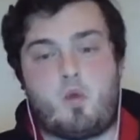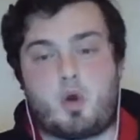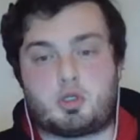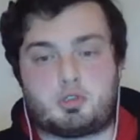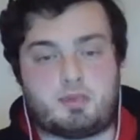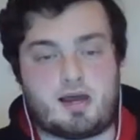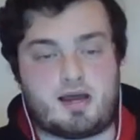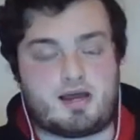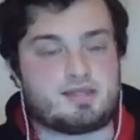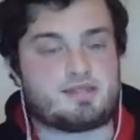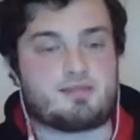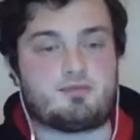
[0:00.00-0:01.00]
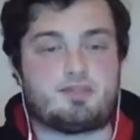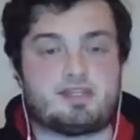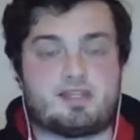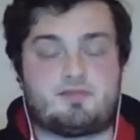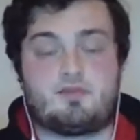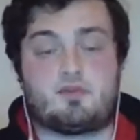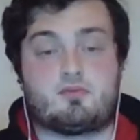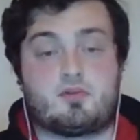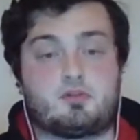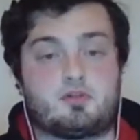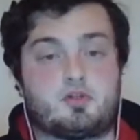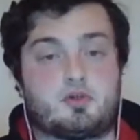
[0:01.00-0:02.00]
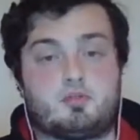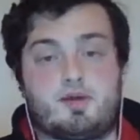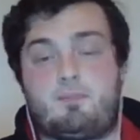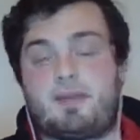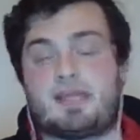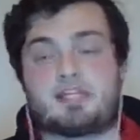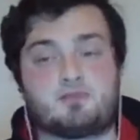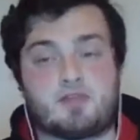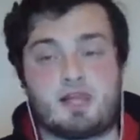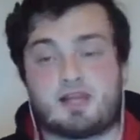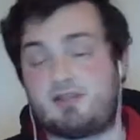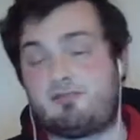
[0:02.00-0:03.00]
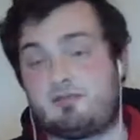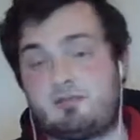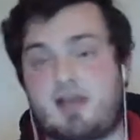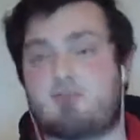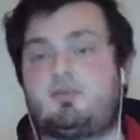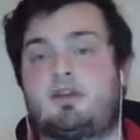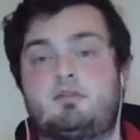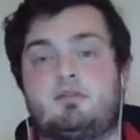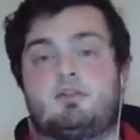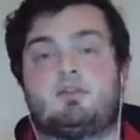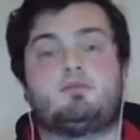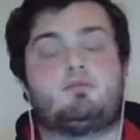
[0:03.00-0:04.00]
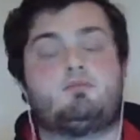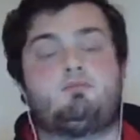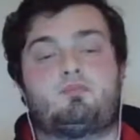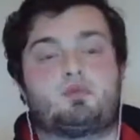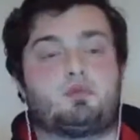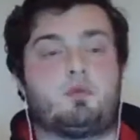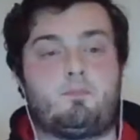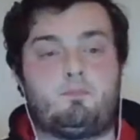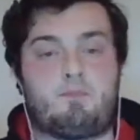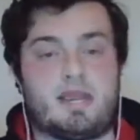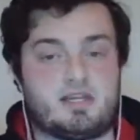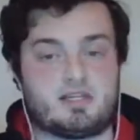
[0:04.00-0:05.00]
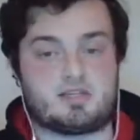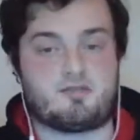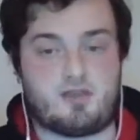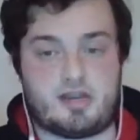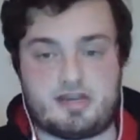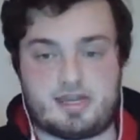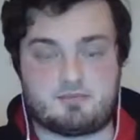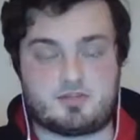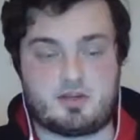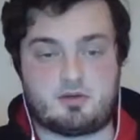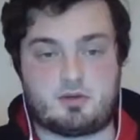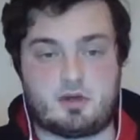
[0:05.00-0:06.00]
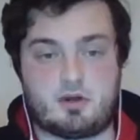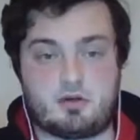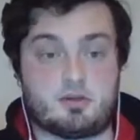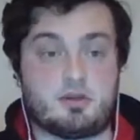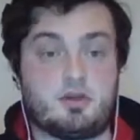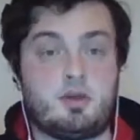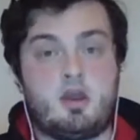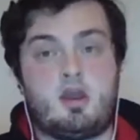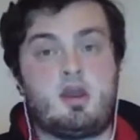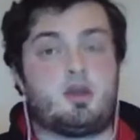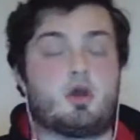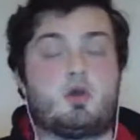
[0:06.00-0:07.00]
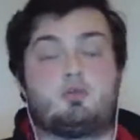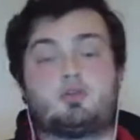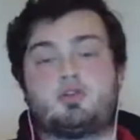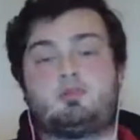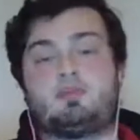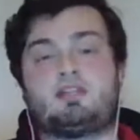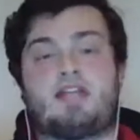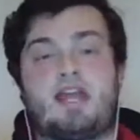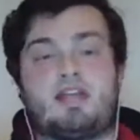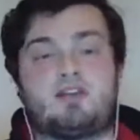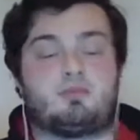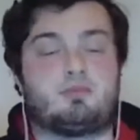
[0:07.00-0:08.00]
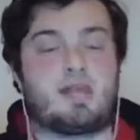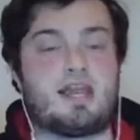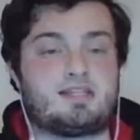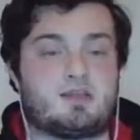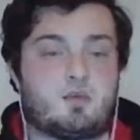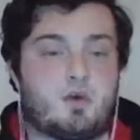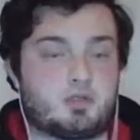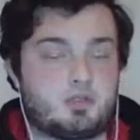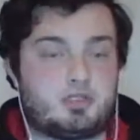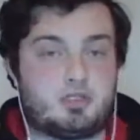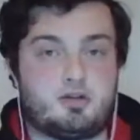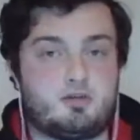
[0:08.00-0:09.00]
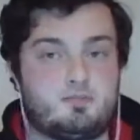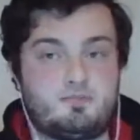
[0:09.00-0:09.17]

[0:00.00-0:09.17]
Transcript: watch parties that we did for the World Cup where beer's flying everywhere when someone pings a free kick top corner. No one's going to be staying up late to watch